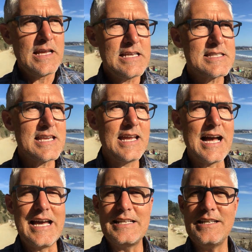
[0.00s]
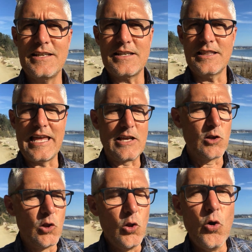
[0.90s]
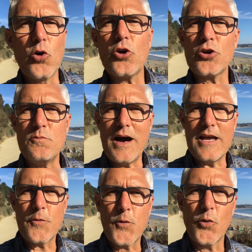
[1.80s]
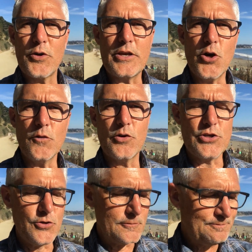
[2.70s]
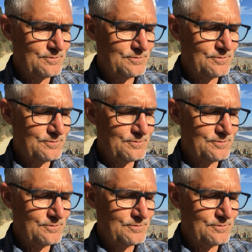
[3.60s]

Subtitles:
He's saying, I didn't lord my authority over you.